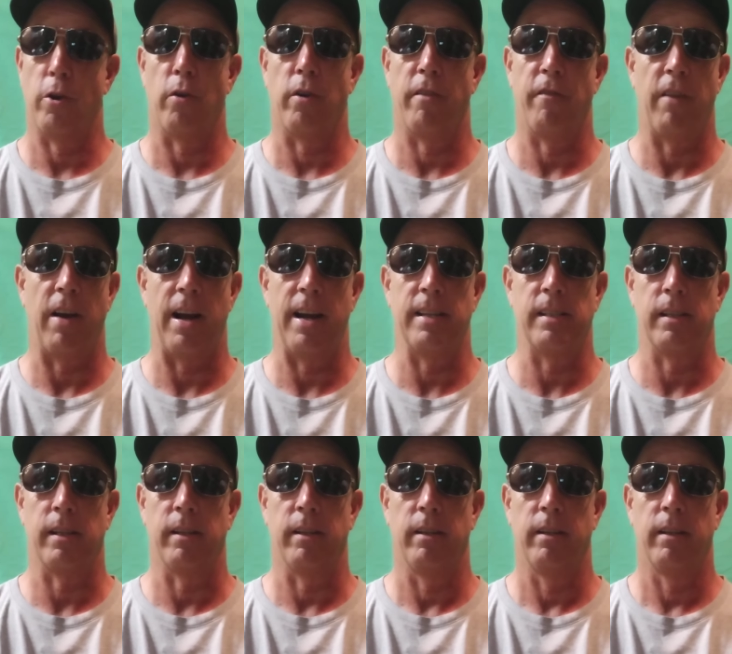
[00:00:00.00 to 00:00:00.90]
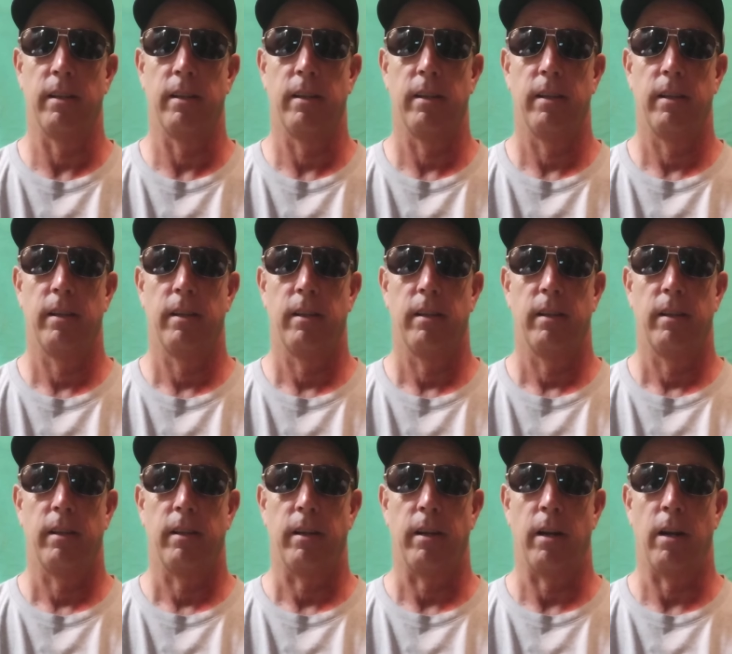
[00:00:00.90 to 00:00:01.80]
don't advise it.
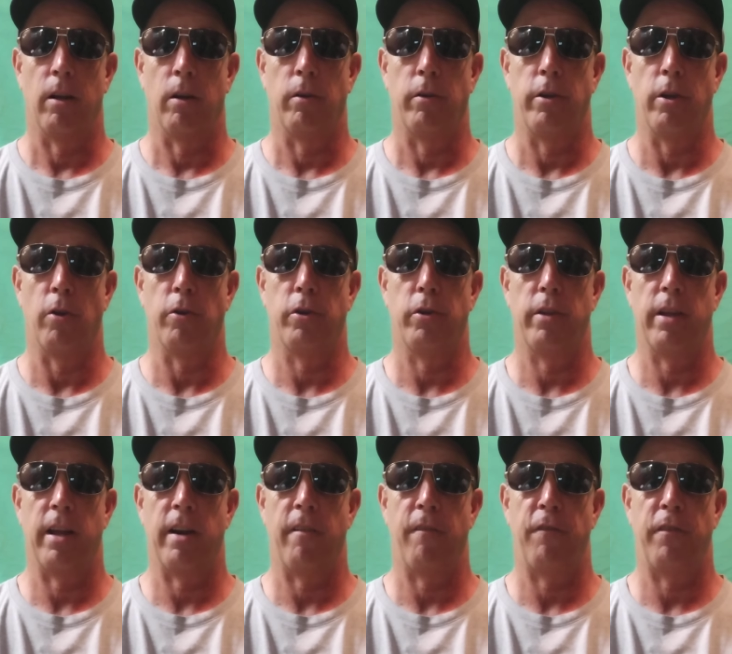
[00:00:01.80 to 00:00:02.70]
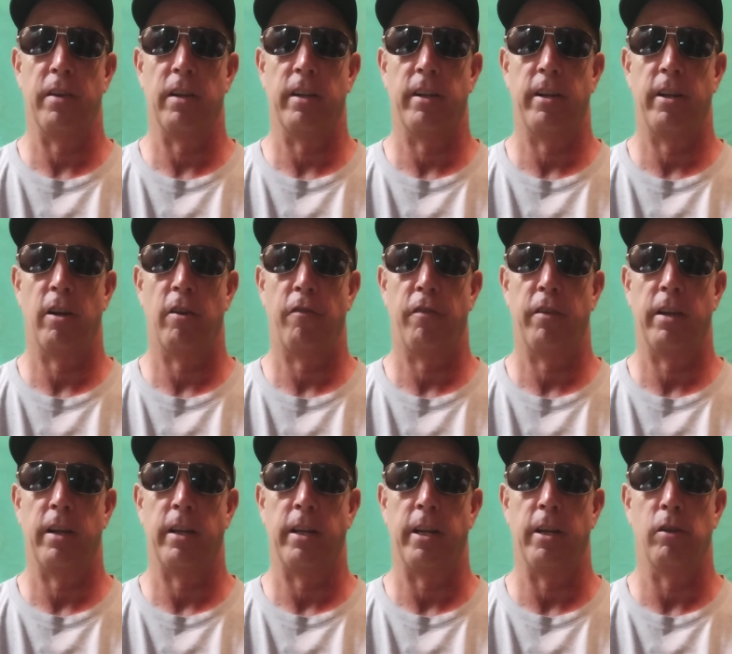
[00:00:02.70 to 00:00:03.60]
You know, don't do that in
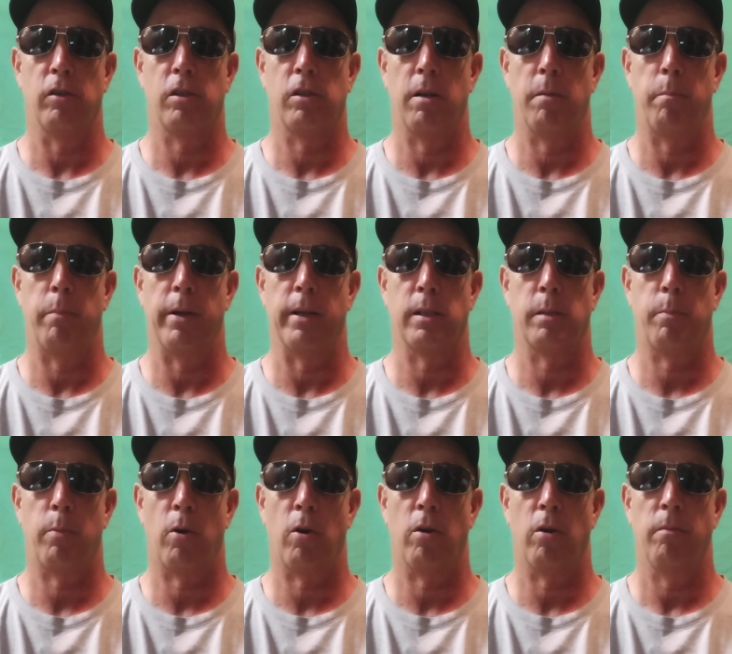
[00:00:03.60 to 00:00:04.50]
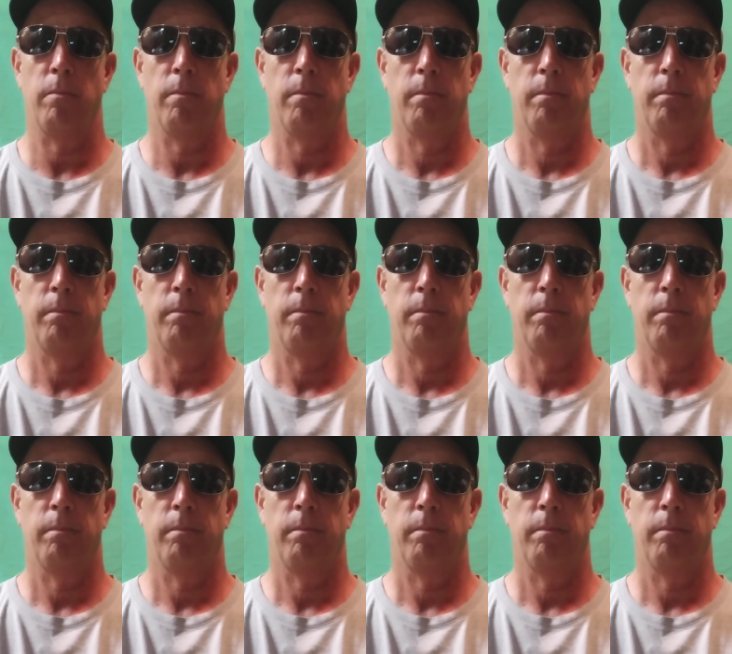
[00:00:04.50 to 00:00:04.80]
Philadelphia, Houston, Pittsburgh.